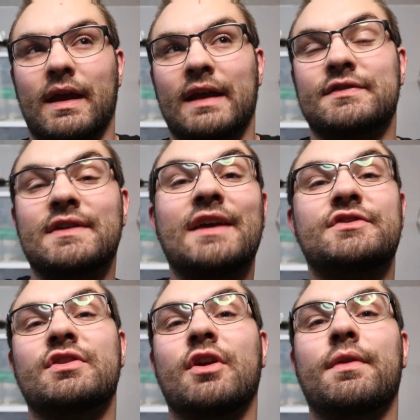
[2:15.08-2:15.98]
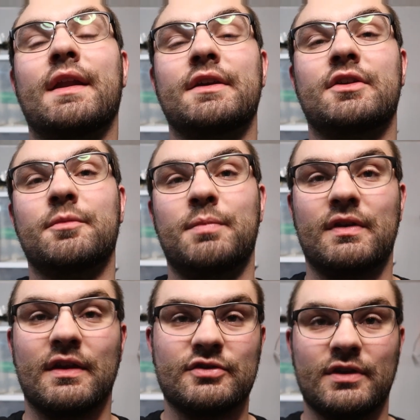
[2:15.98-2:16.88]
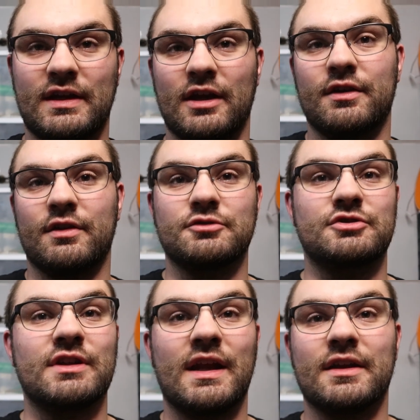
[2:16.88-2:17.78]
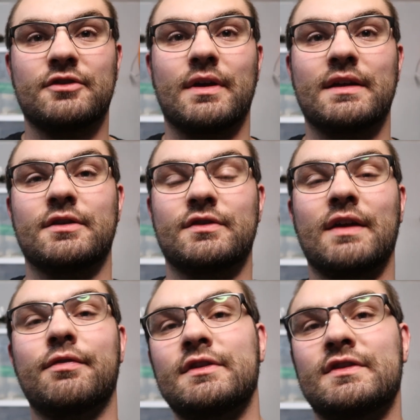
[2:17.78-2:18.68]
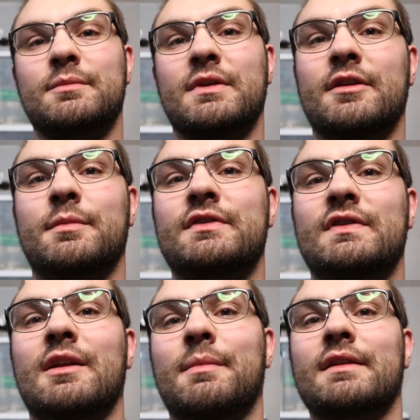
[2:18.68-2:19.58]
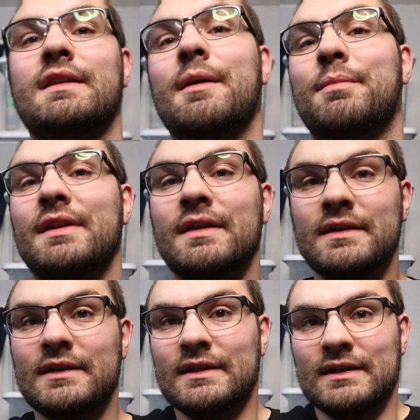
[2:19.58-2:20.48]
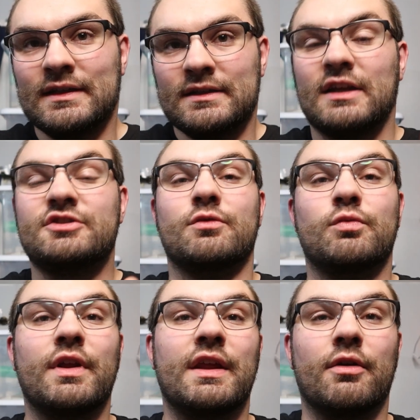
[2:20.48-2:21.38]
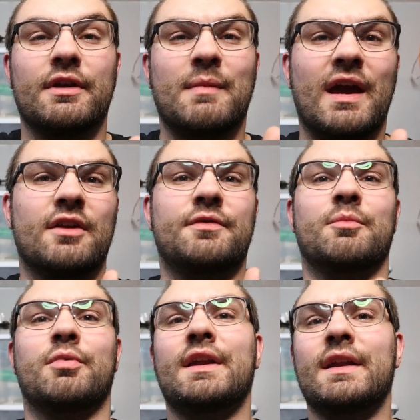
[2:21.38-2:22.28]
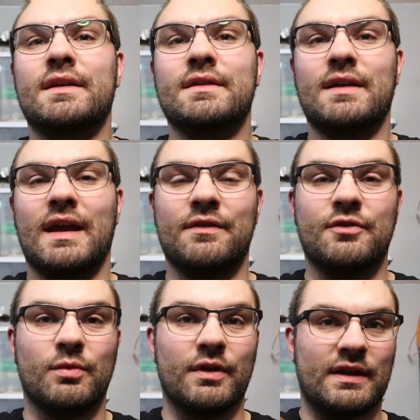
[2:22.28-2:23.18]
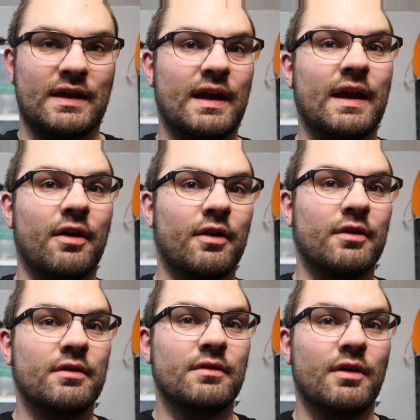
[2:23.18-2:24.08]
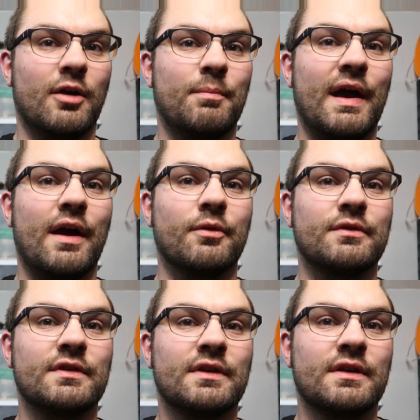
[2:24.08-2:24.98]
it's nice to know that it could potentially carry those genetics, right? There's definitely something to be said about that, but that should really only matter if you're breeding and if you really care about